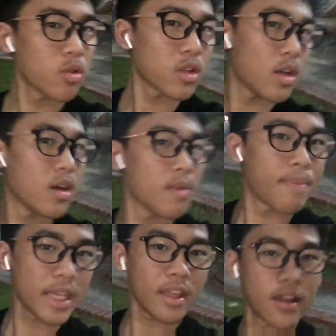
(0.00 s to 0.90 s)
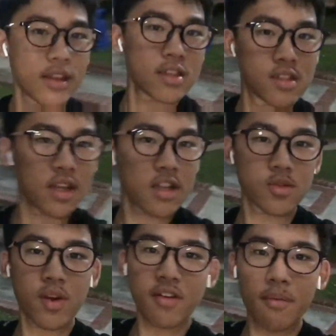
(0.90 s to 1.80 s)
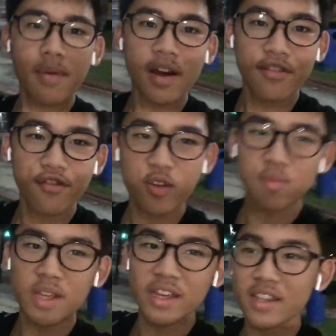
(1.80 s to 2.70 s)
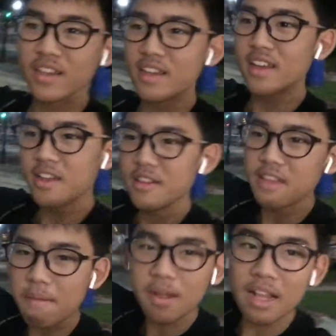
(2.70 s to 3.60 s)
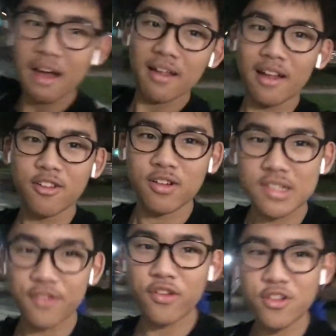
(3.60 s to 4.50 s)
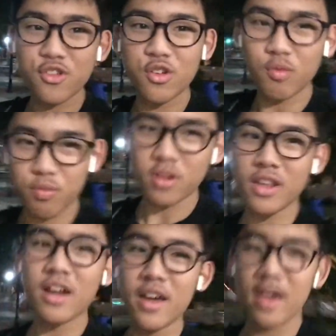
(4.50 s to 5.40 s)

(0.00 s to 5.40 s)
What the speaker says: look, the back there, that is where I remember I filmed that never let an untrusted friend through the prata,